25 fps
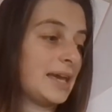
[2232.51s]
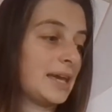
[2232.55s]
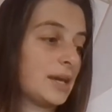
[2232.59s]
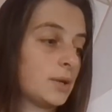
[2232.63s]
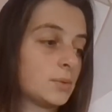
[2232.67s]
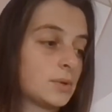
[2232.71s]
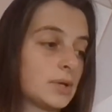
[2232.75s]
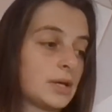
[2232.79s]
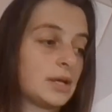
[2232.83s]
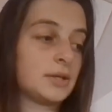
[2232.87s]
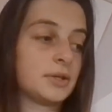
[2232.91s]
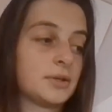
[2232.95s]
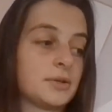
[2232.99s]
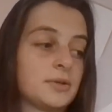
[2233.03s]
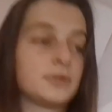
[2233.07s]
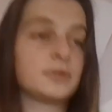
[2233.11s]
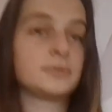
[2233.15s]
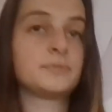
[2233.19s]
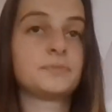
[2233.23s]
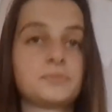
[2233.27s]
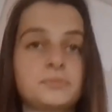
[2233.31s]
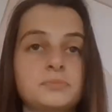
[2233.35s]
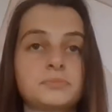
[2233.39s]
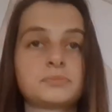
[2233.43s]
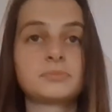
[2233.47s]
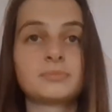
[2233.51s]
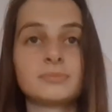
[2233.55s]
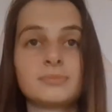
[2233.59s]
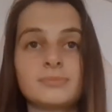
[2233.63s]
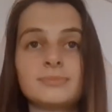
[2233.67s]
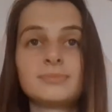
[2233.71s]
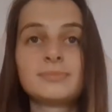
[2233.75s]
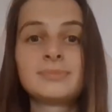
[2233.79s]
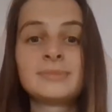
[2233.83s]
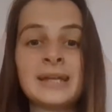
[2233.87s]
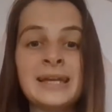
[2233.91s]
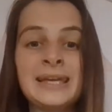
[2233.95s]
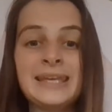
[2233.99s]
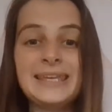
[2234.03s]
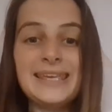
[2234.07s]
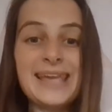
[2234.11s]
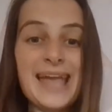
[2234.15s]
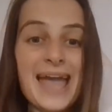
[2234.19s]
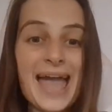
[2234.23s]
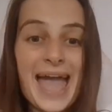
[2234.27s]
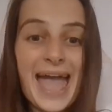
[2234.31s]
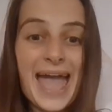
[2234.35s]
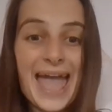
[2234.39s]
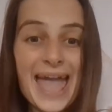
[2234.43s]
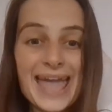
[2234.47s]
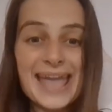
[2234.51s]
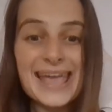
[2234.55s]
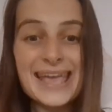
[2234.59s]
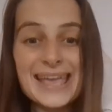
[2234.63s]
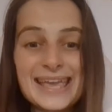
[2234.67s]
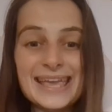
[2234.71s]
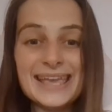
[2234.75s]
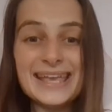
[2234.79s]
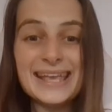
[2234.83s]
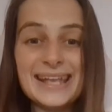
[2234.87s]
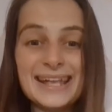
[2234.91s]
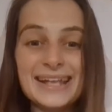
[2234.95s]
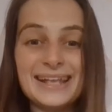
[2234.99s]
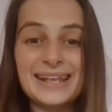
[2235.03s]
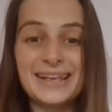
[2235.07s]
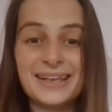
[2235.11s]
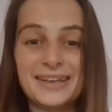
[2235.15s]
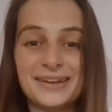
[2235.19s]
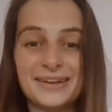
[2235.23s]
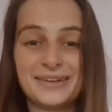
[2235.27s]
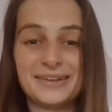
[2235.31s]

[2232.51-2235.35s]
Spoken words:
I would kind of go, yay!